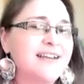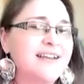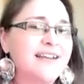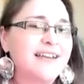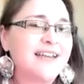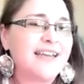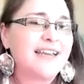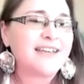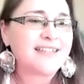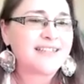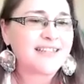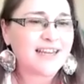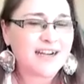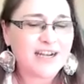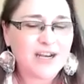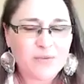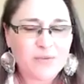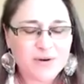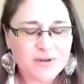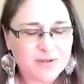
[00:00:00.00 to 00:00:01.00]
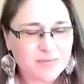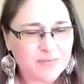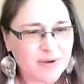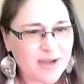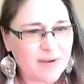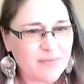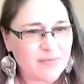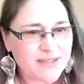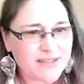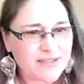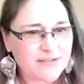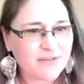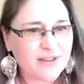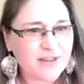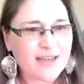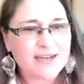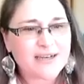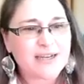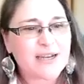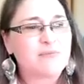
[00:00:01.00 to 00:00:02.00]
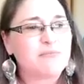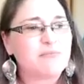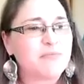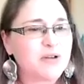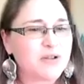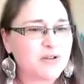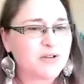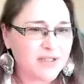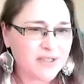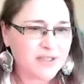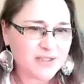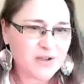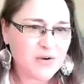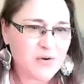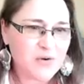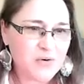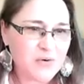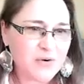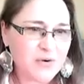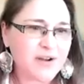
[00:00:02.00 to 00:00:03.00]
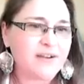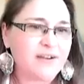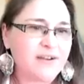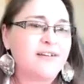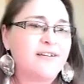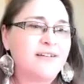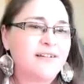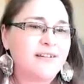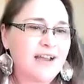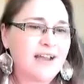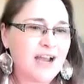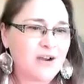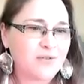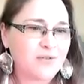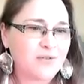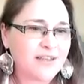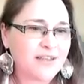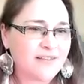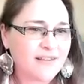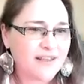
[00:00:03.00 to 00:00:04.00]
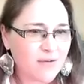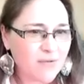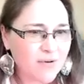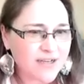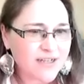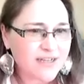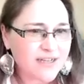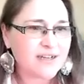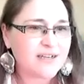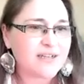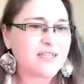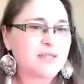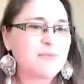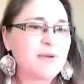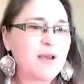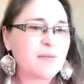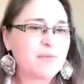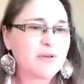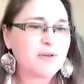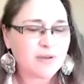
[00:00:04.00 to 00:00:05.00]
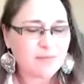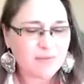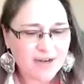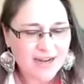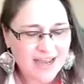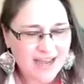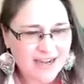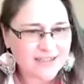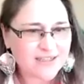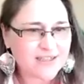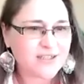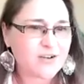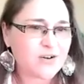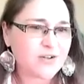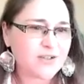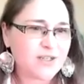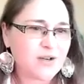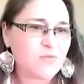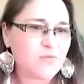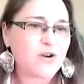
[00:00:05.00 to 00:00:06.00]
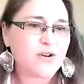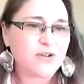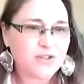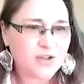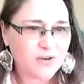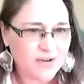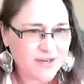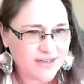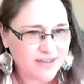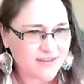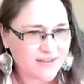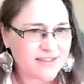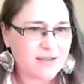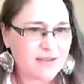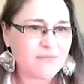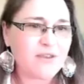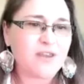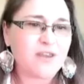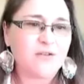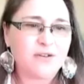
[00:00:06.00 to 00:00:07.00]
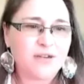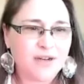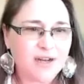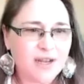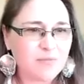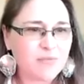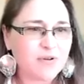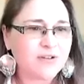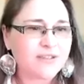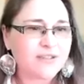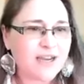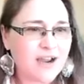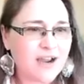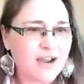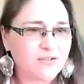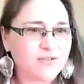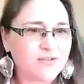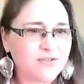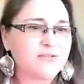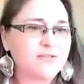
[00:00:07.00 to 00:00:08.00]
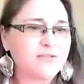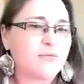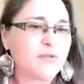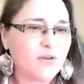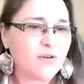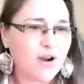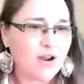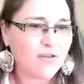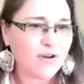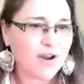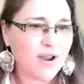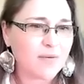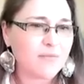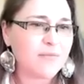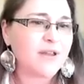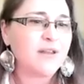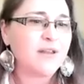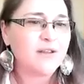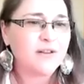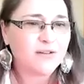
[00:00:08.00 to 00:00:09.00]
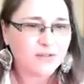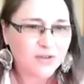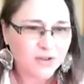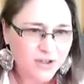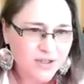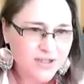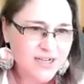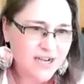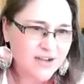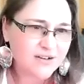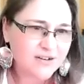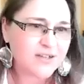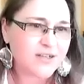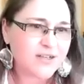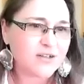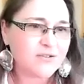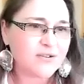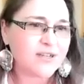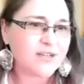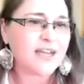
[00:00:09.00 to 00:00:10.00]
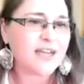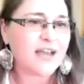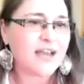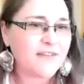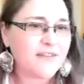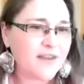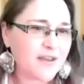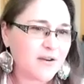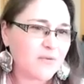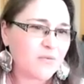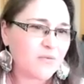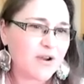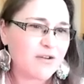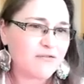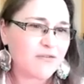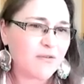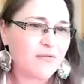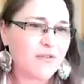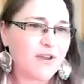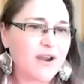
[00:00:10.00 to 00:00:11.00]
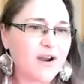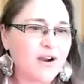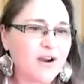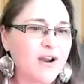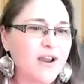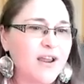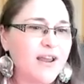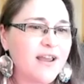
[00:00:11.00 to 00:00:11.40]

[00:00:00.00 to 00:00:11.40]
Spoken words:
he decided he wanted to buy a piece of land and build his own house. And he wanted to get into spec building, but he had to start somewhere. So he did the same thing you did. He built a house from the ground up, learned how to do it, and then went from there.